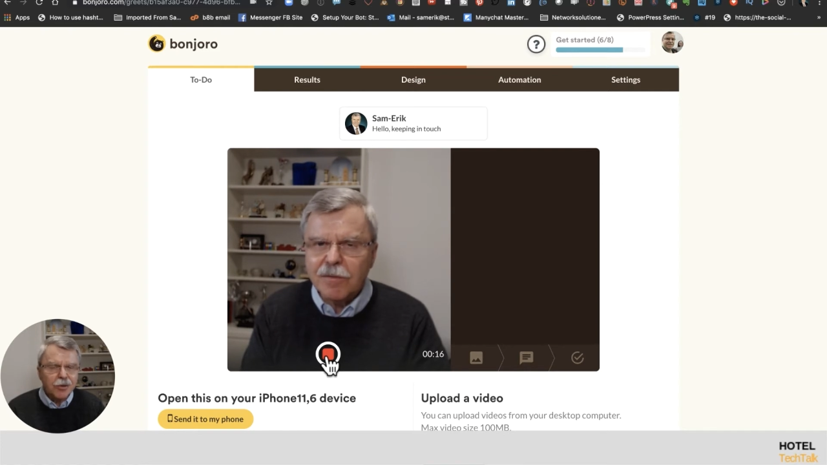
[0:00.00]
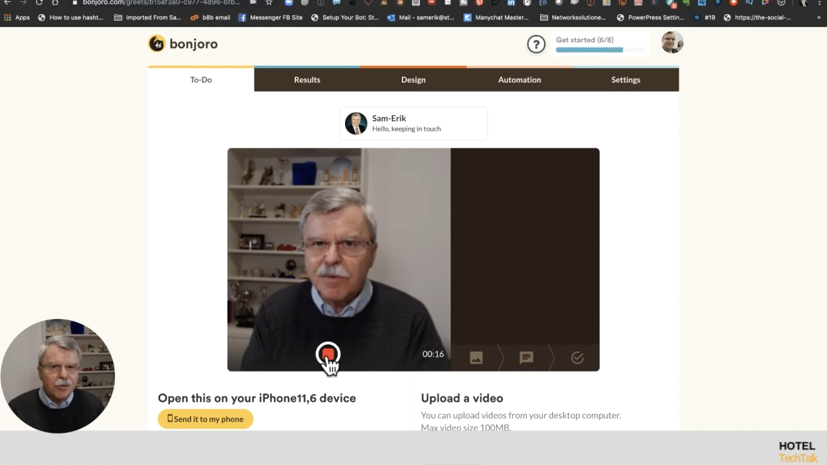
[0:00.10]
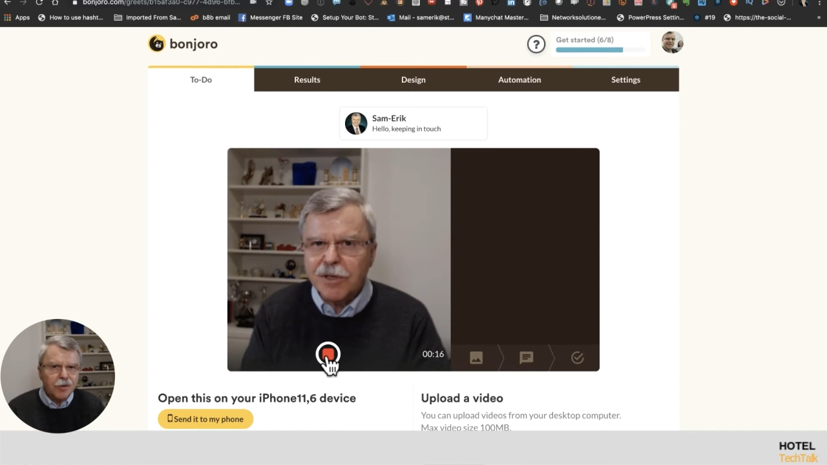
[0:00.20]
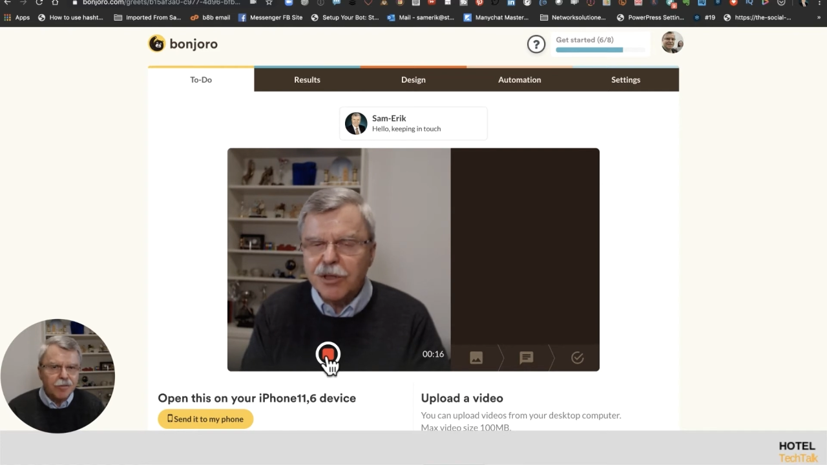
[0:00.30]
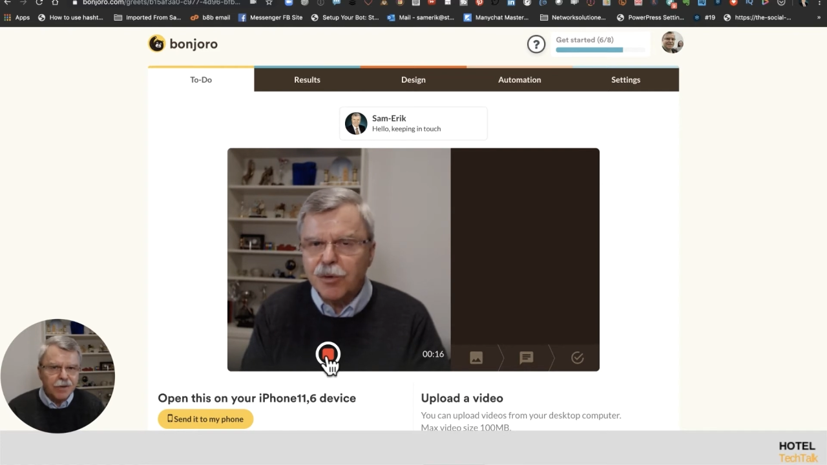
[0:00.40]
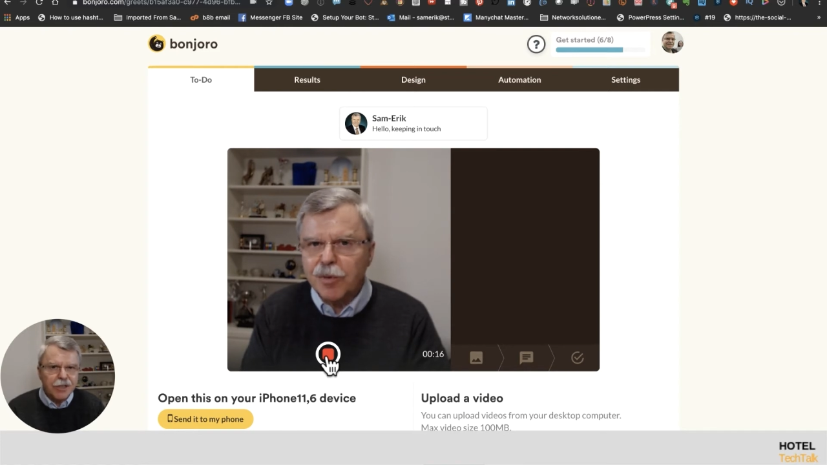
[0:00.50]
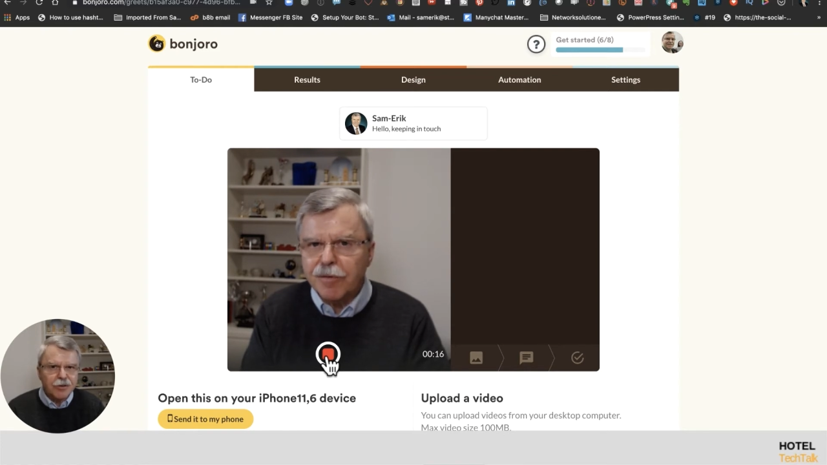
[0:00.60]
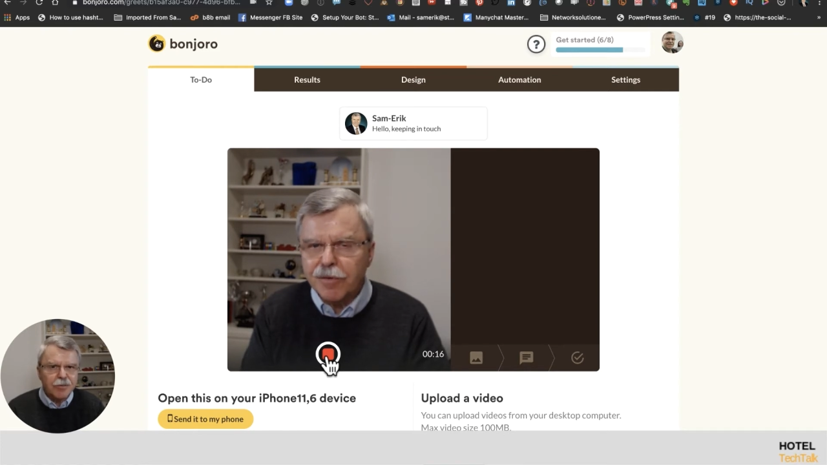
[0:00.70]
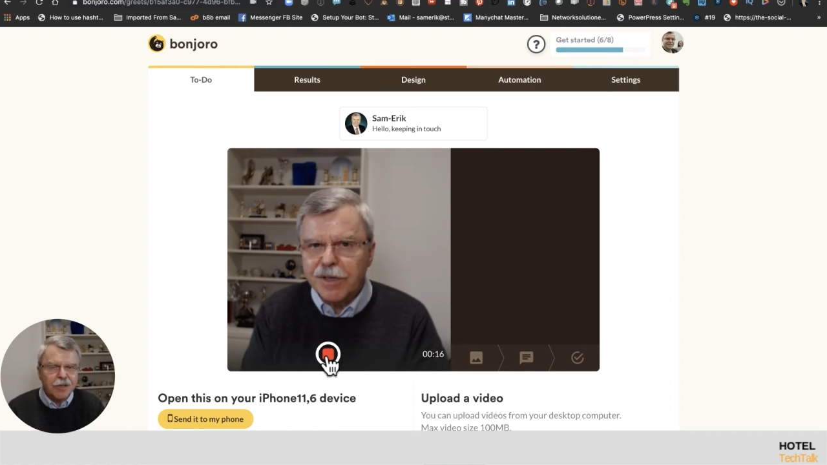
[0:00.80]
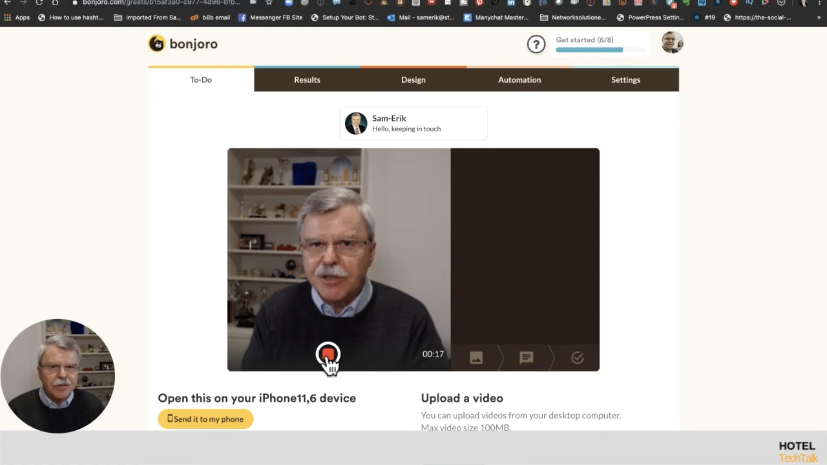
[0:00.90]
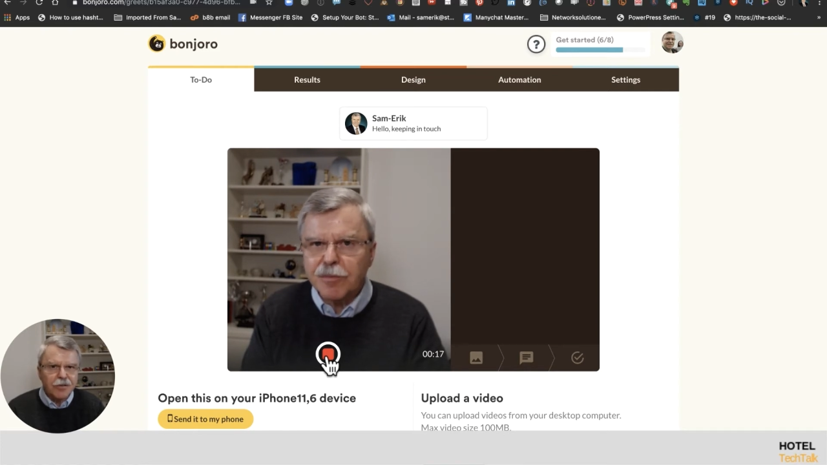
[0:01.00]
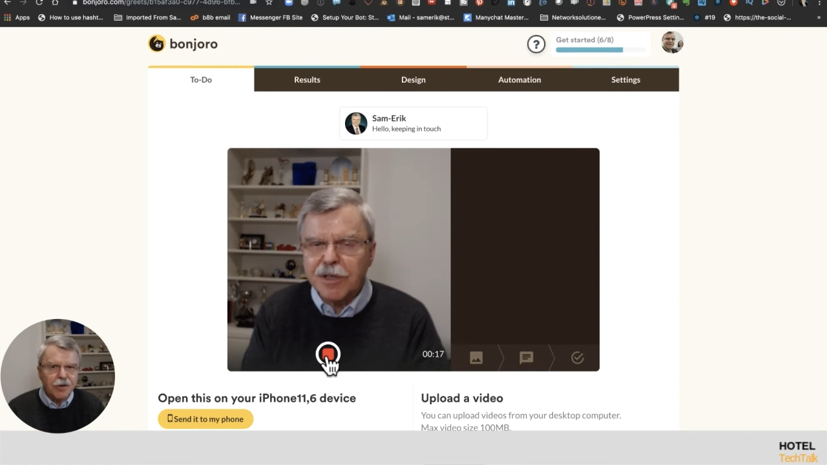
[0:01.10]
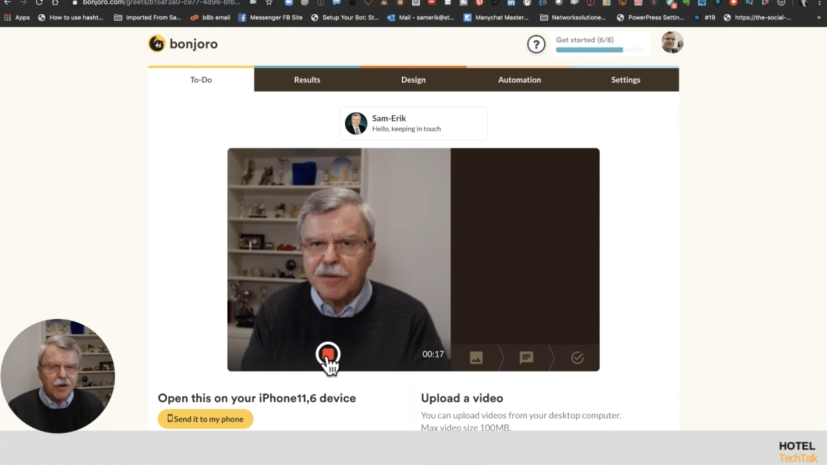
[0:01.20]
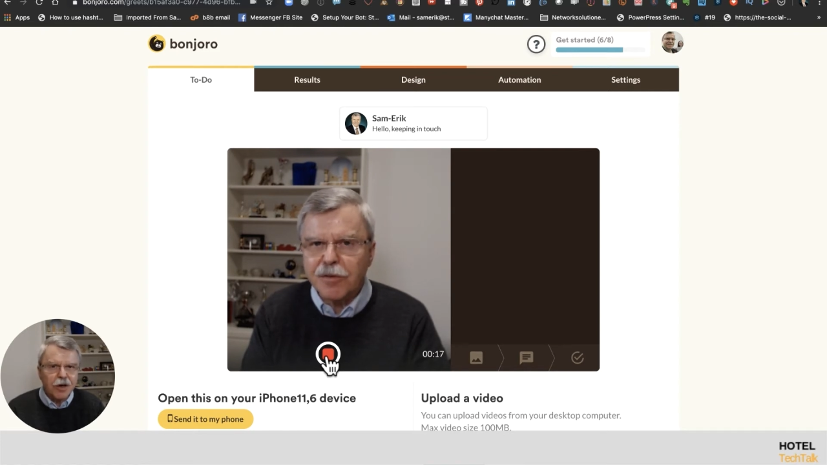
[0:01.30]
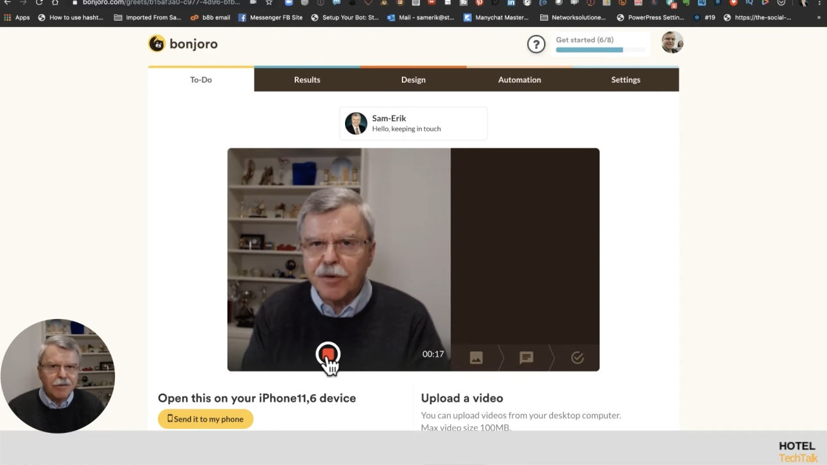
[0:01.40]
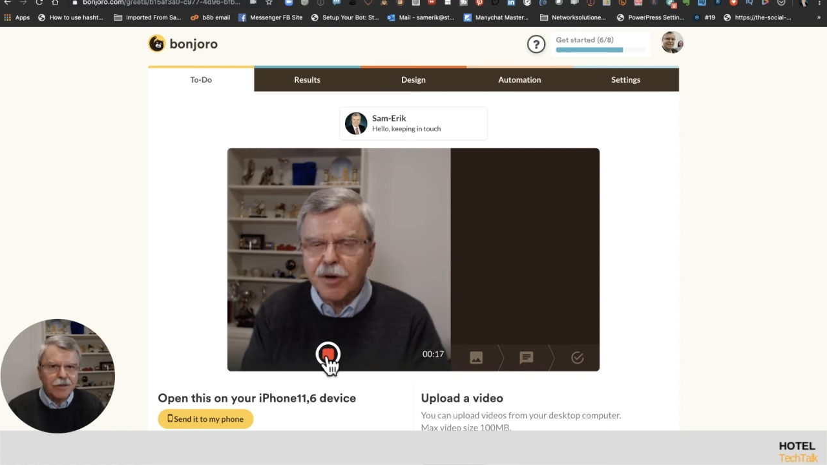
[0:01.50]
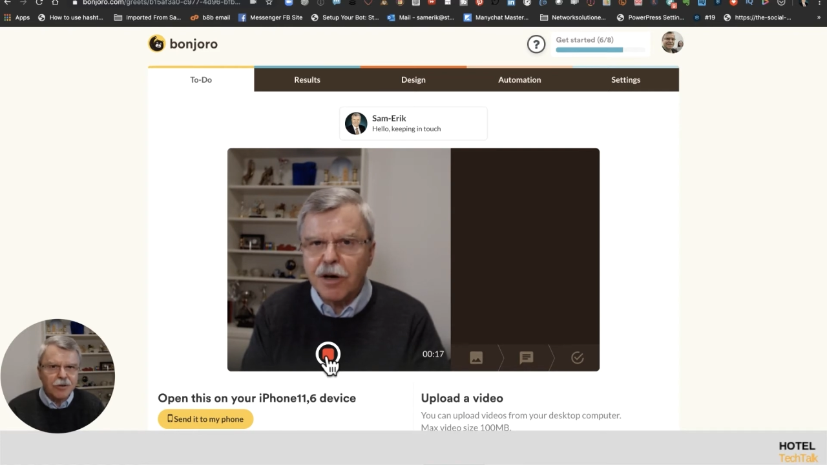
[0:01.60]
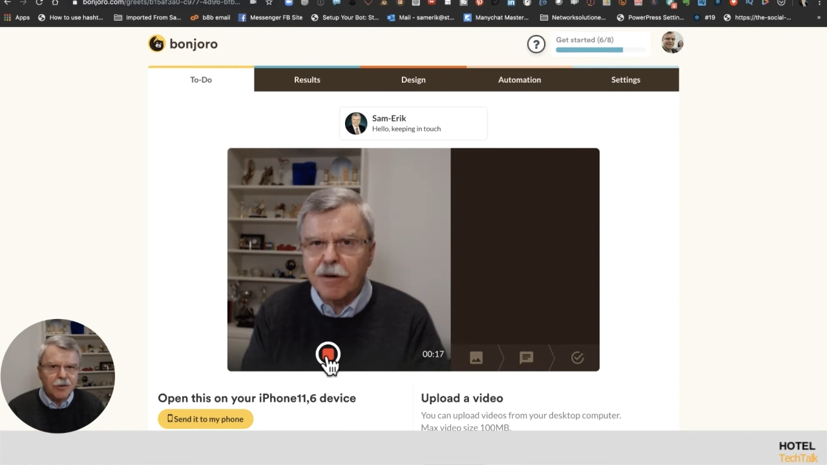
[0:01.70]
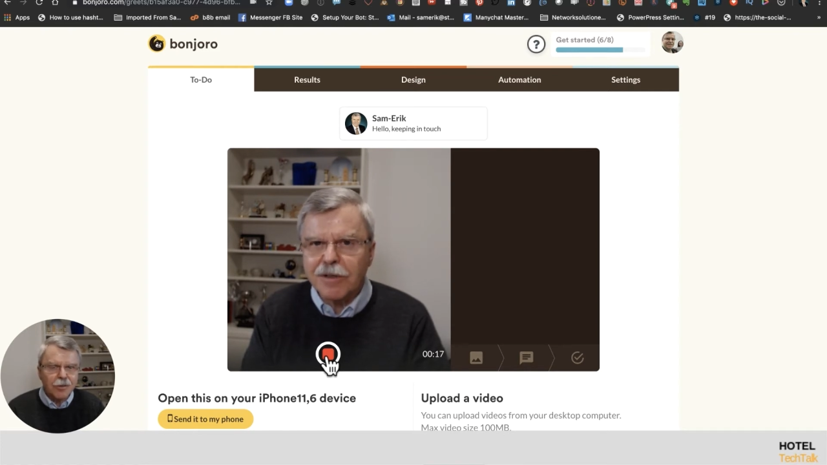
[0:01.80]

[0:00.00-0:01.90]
you would be free to meet for a coffee so